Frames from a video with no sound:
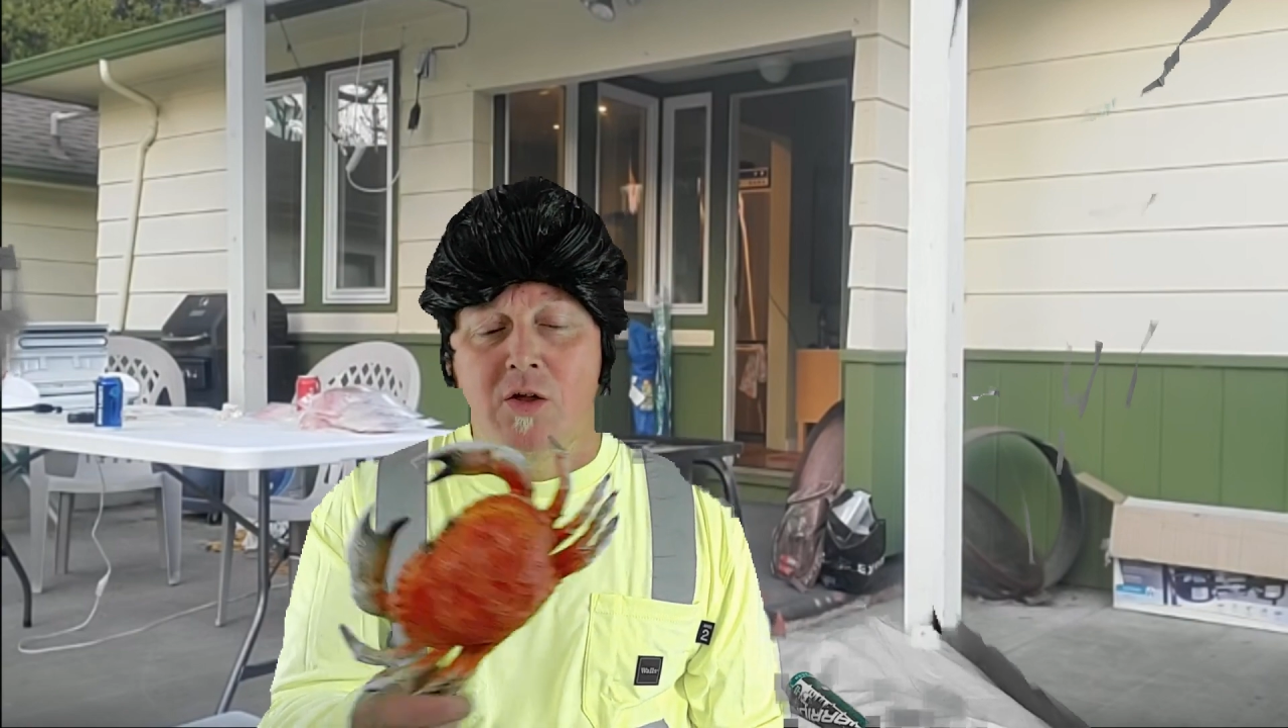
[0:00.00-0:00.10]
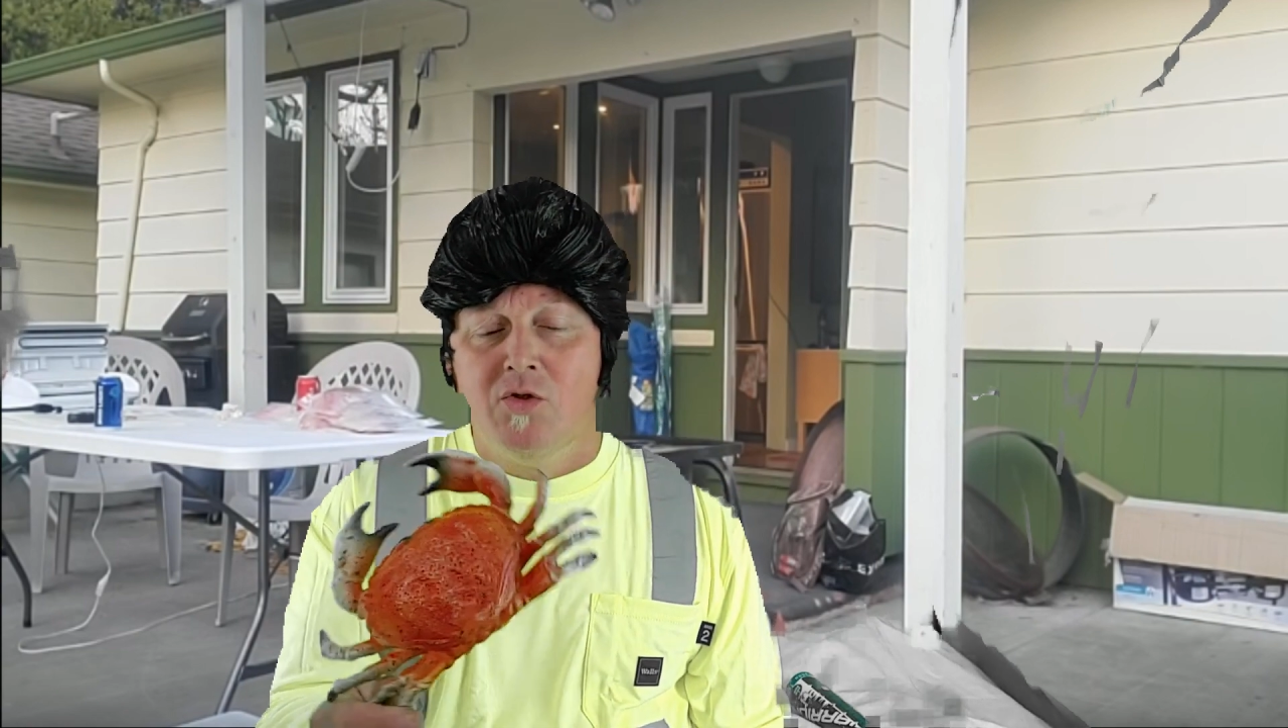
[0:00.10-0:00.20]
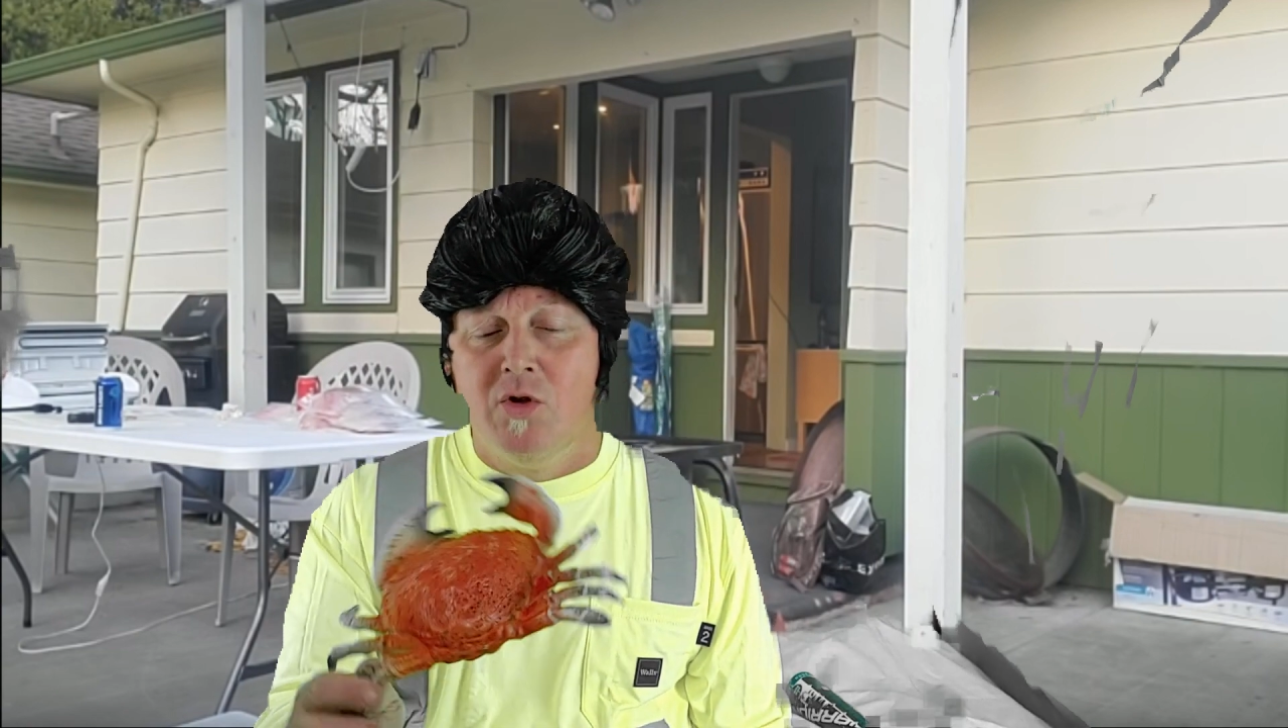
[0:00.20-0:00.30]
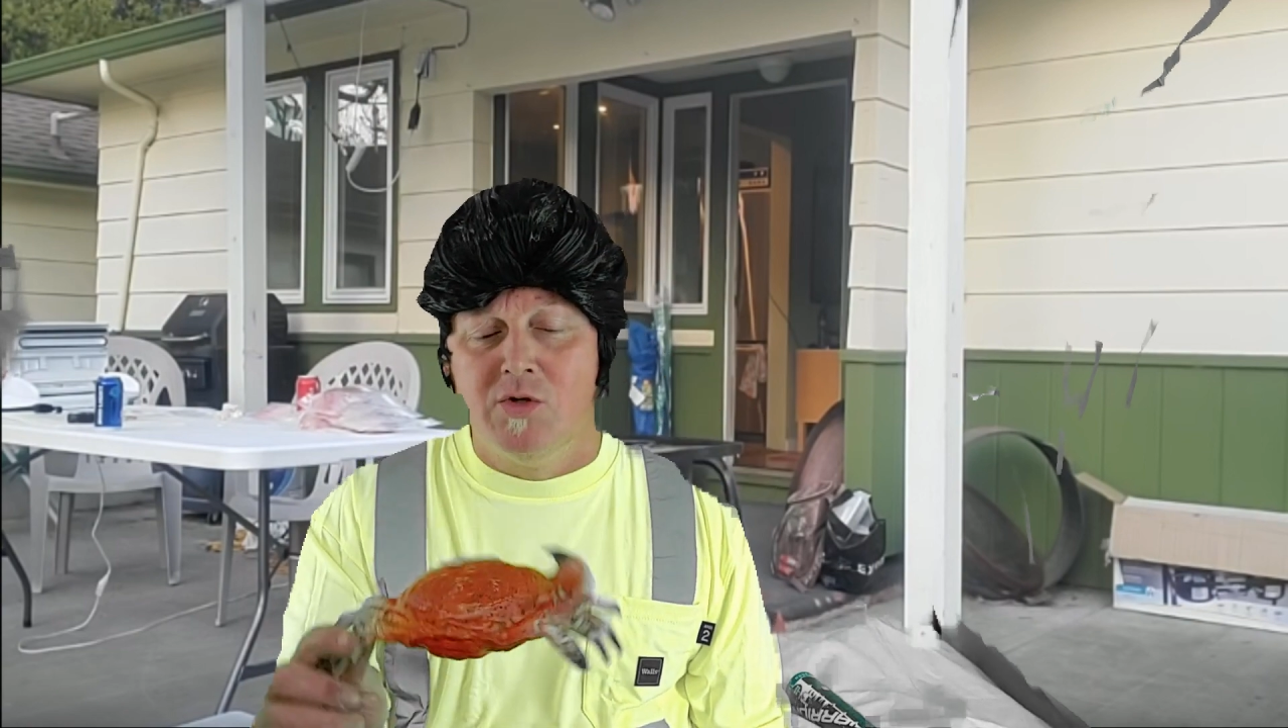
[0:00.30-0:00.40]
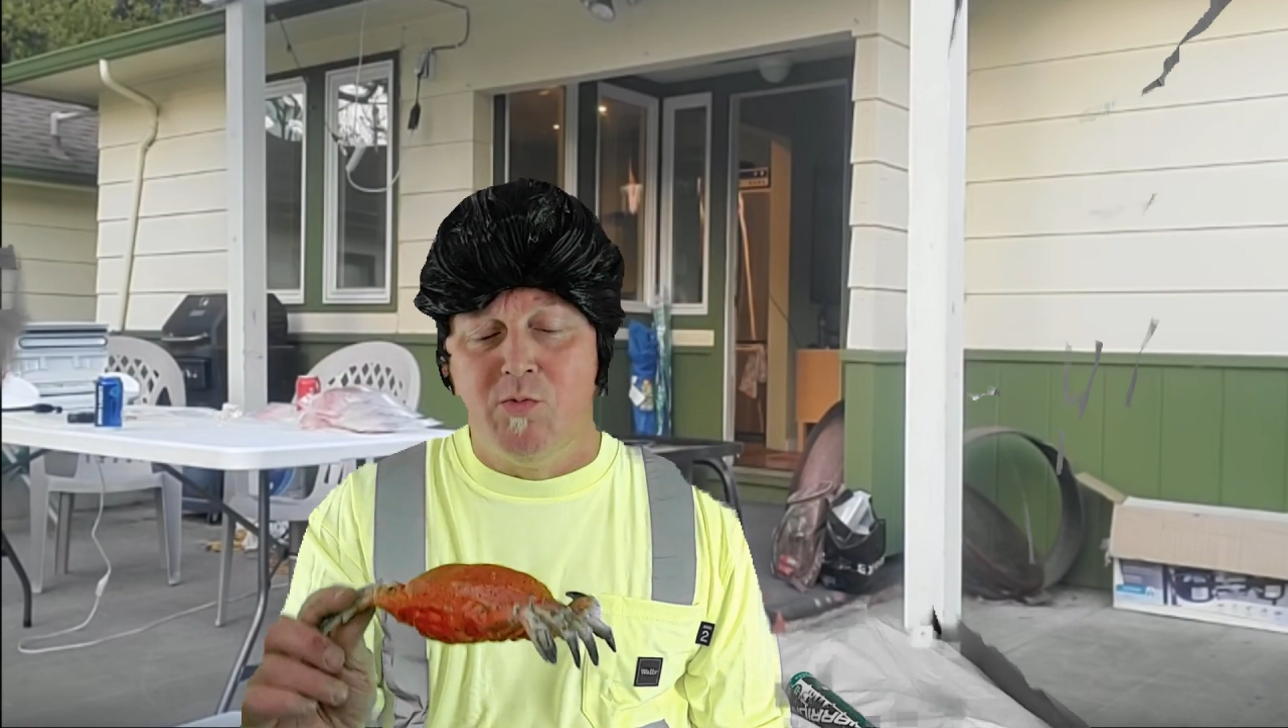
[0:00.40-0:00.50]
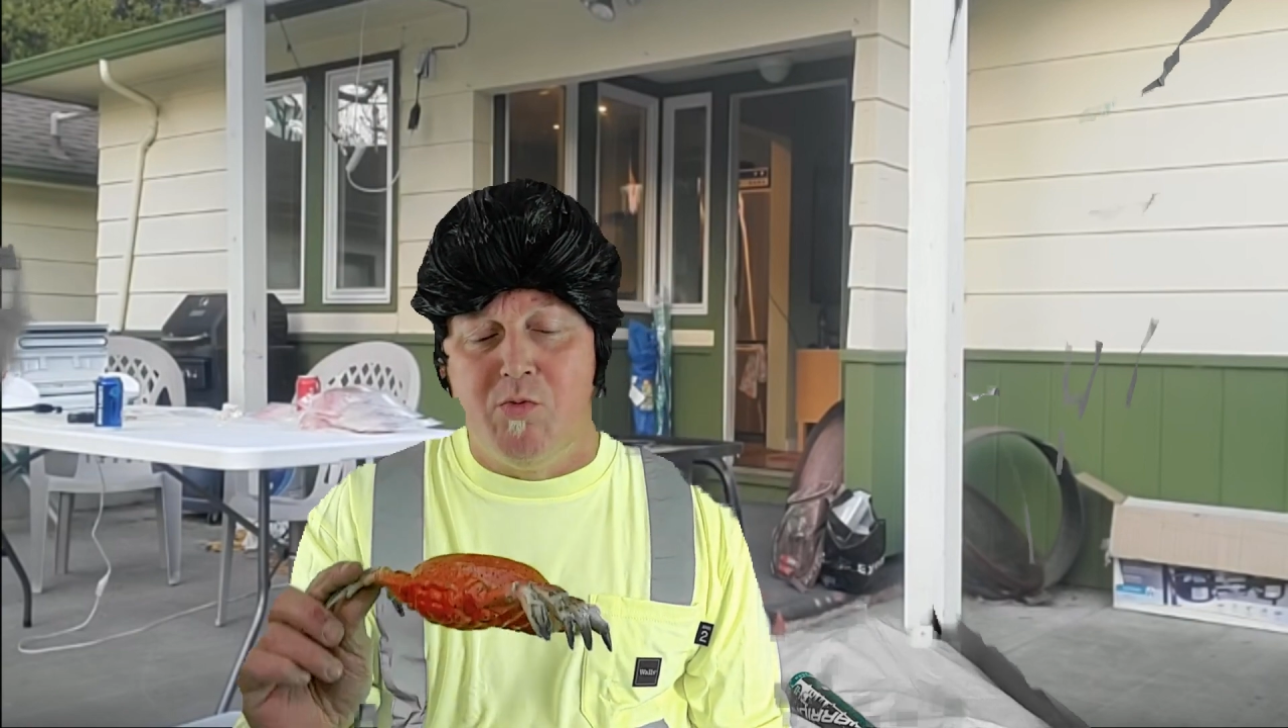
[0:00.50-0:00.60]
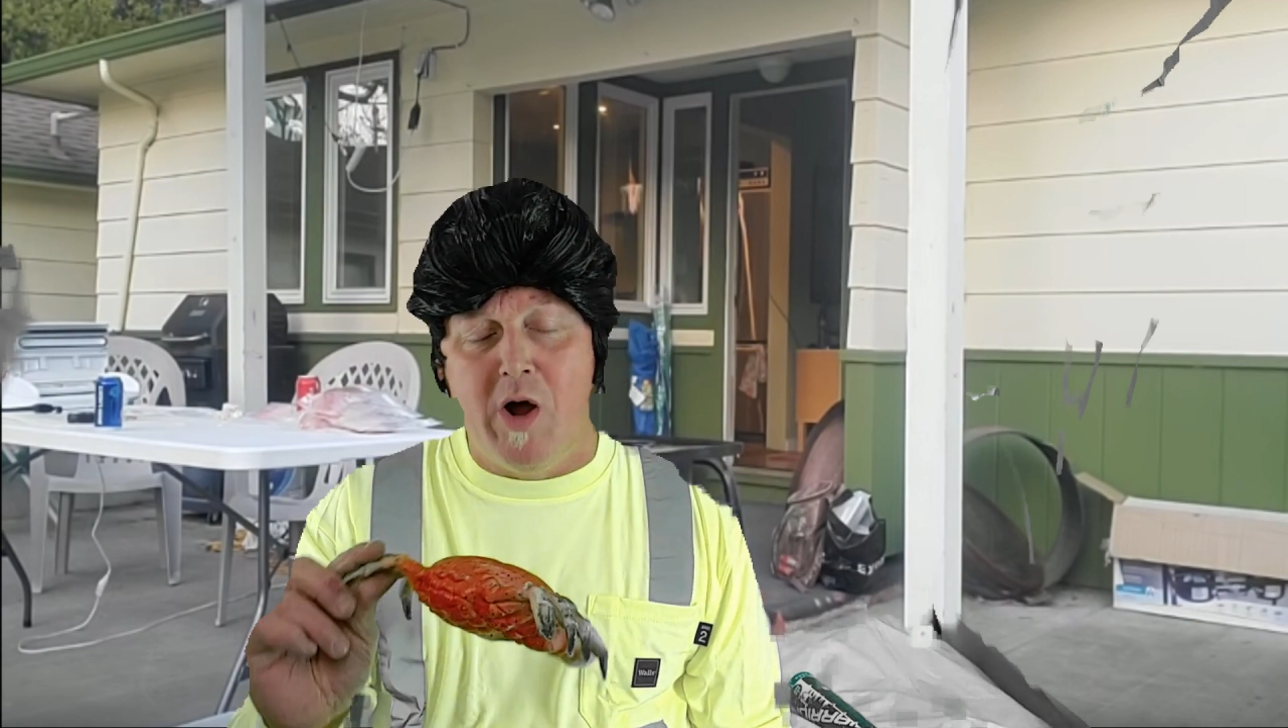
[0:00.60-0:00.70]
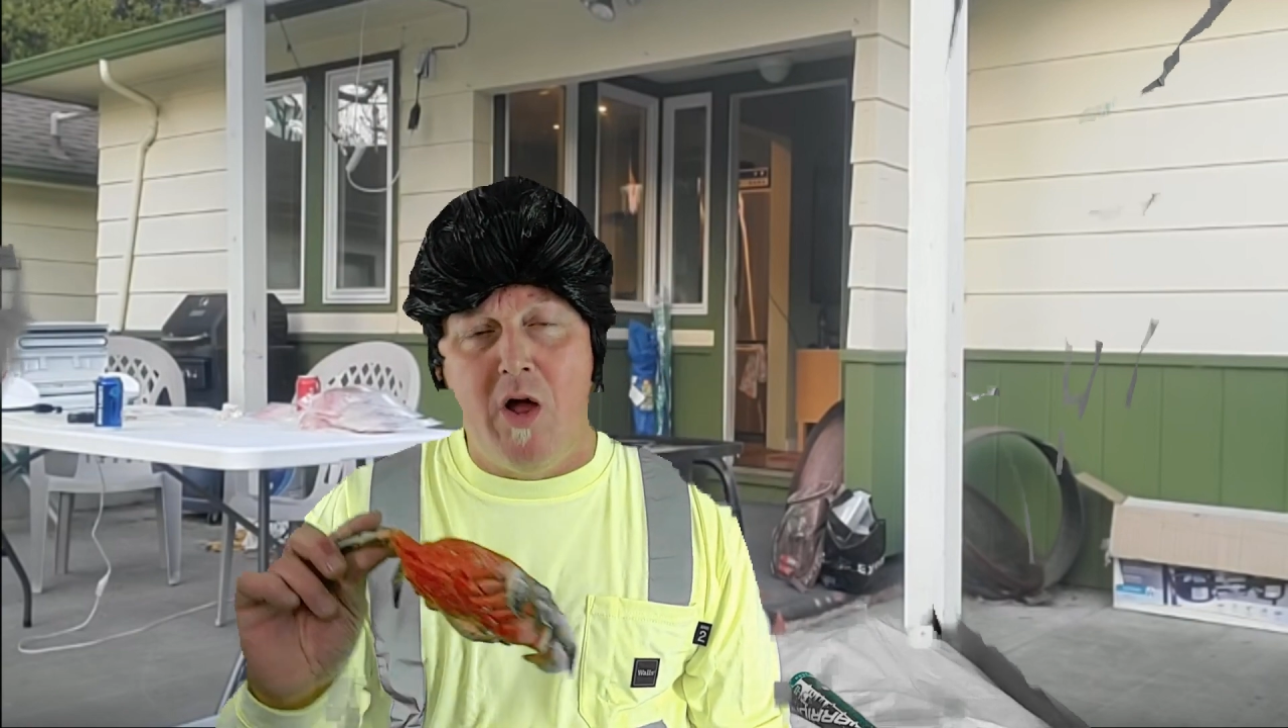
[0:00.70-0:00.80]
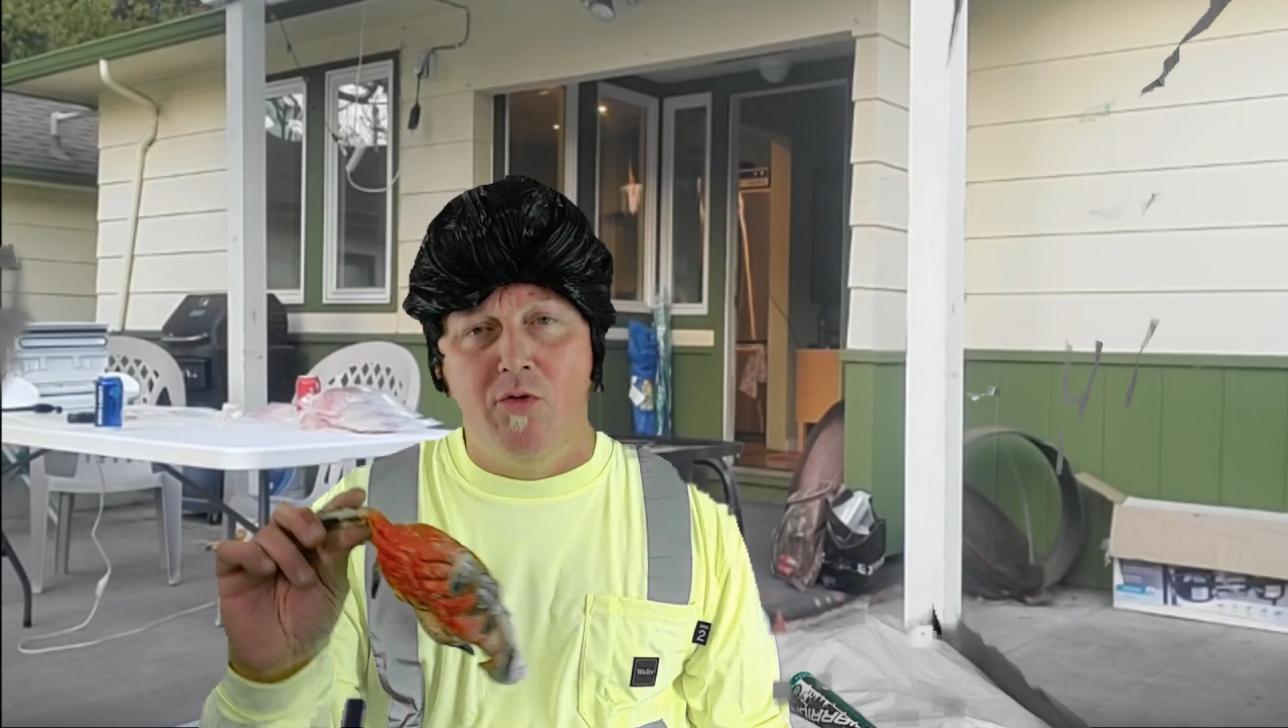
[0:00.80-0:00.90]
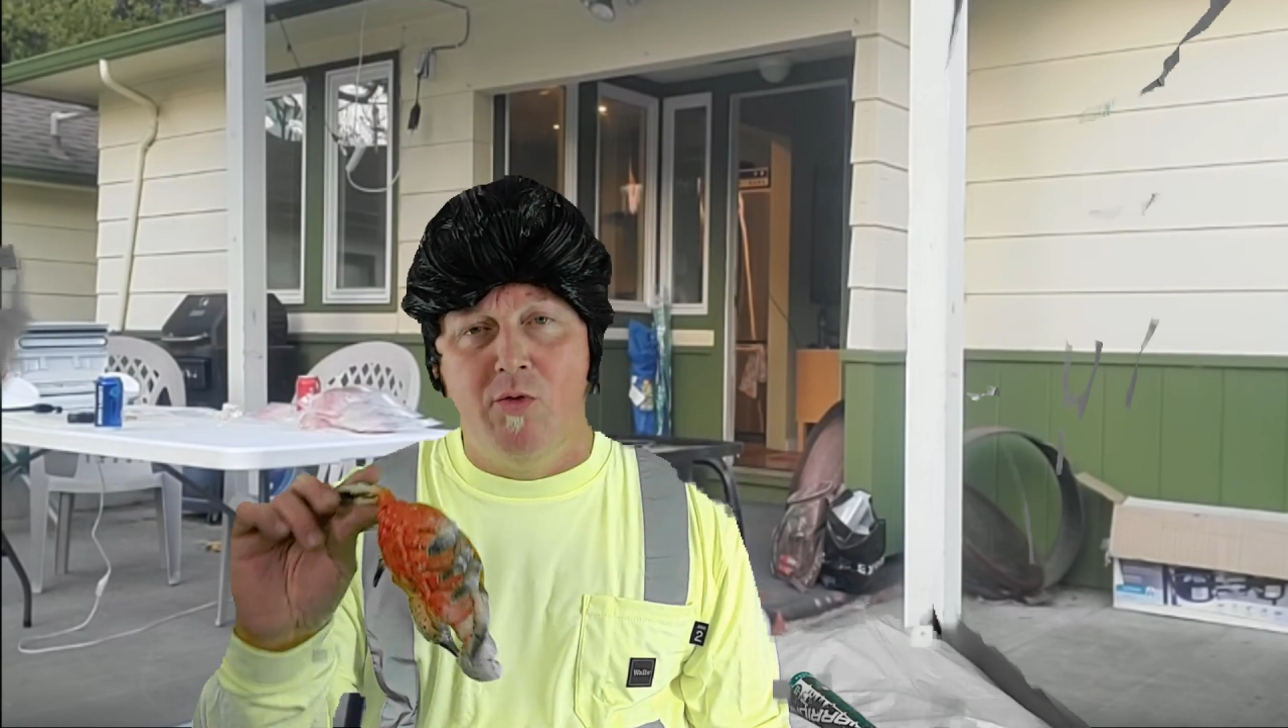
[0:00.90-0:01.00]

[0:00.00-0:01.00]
turns brown